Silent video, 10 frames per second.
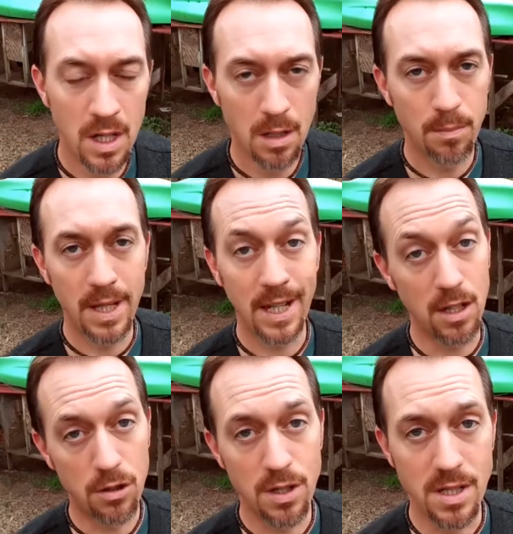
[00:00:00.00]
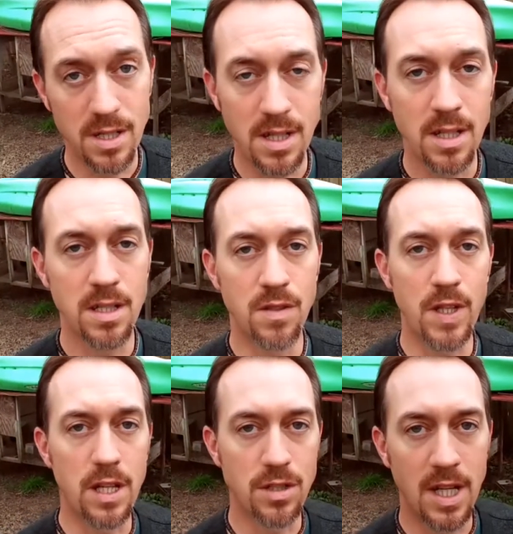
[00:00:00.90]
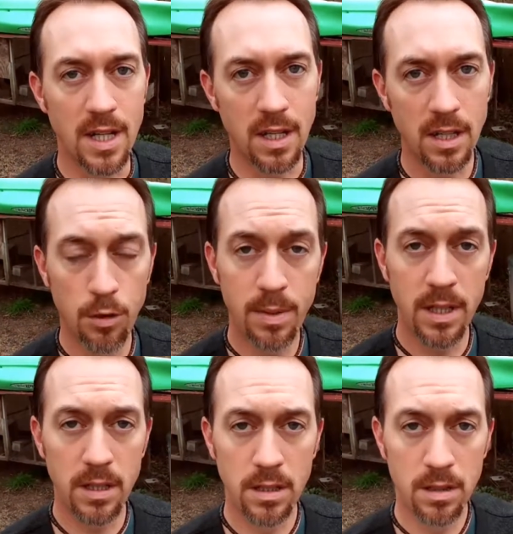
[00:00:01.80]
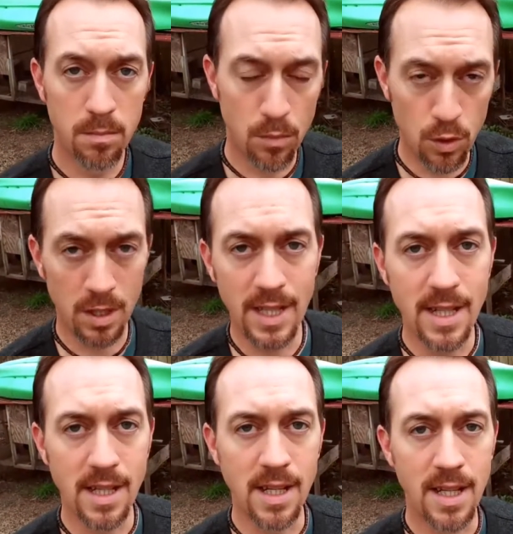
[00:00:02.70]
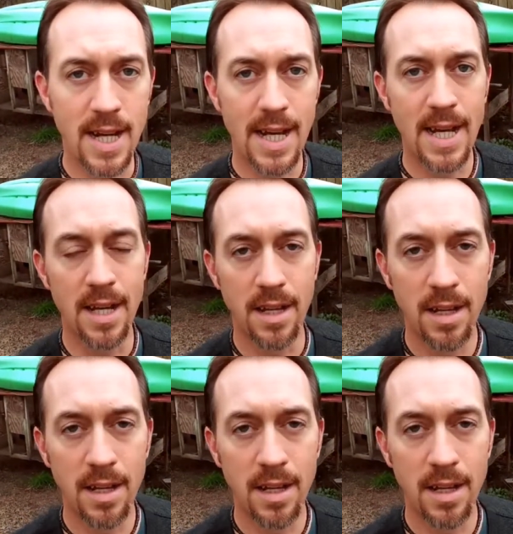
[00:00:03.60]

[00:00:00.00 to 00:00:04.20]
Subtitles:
But I can already see that this video is getting a little bit more lengthy than I had